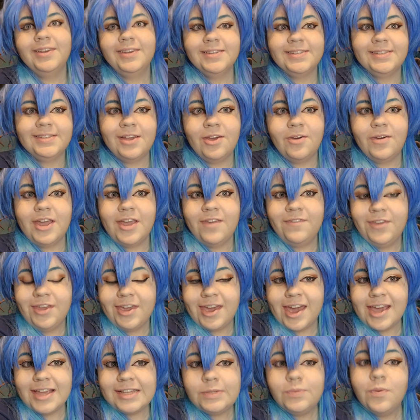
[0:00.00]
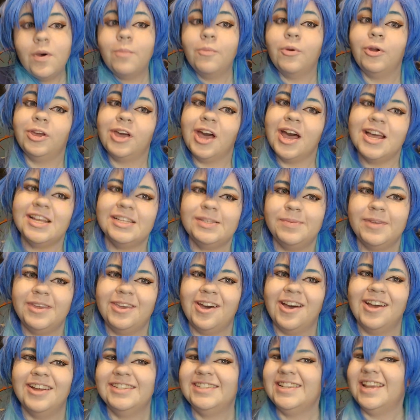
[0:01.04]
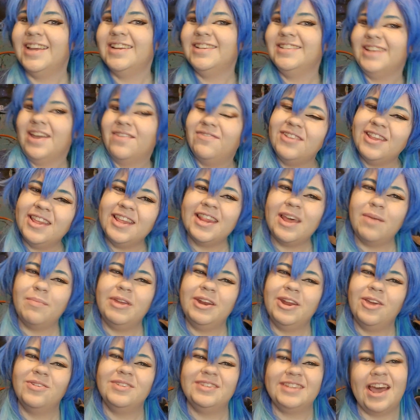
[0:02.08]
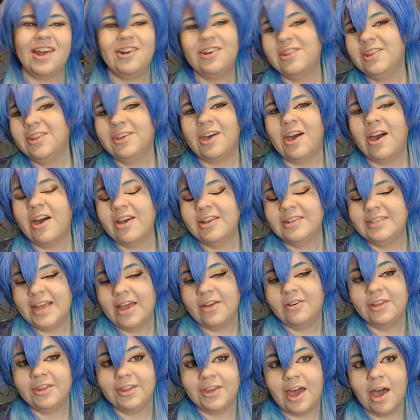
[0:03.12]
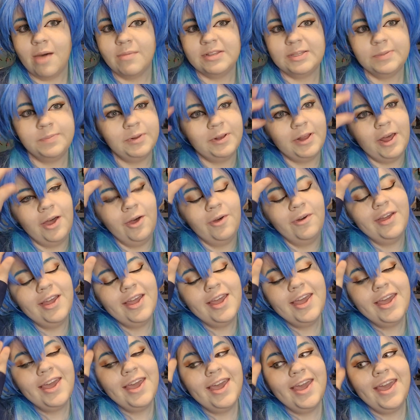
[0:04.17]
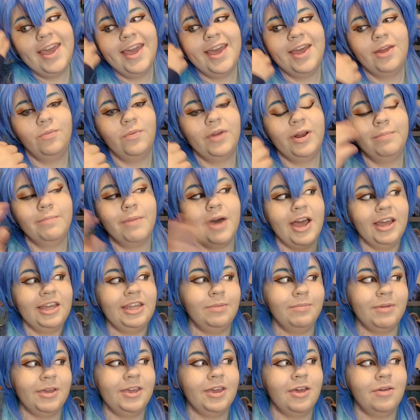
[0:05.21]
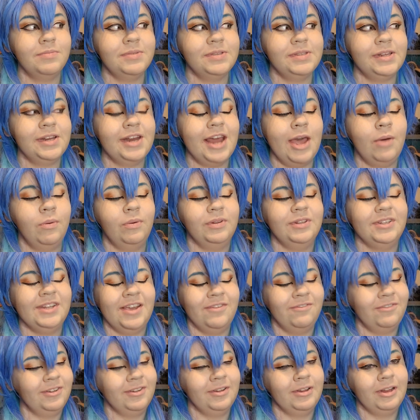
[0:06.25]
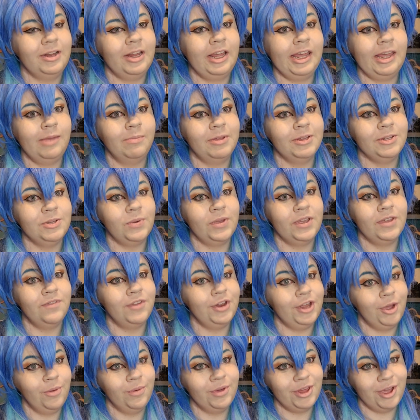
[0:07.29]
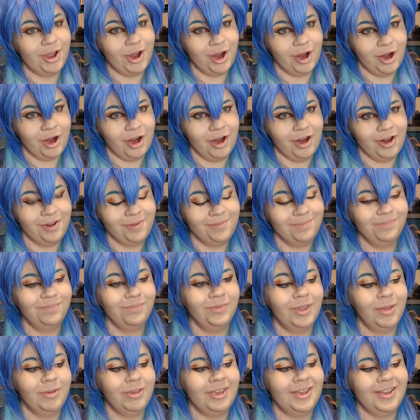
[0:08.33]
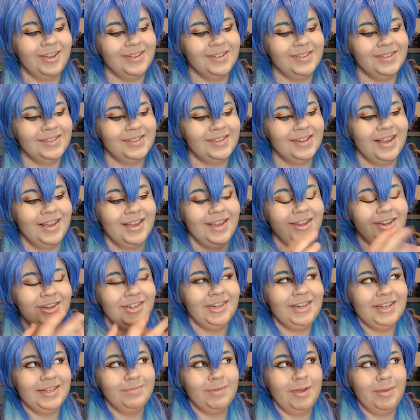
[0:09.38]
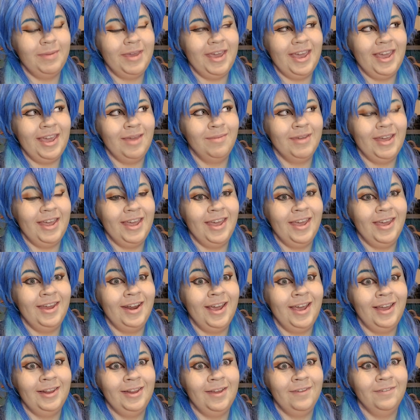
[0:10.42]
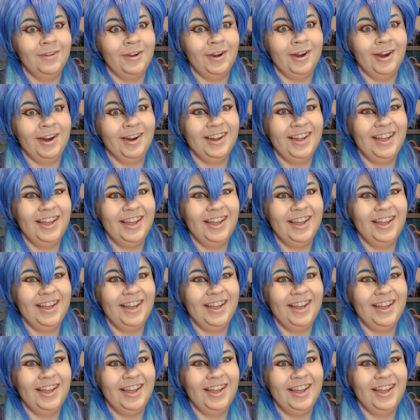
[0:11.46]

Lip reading: So if you guys want more cosplay content, definitely let me know down in the comments below. And when Makima comes in, I will definitely be doing a video with her because she's my babe and I love her.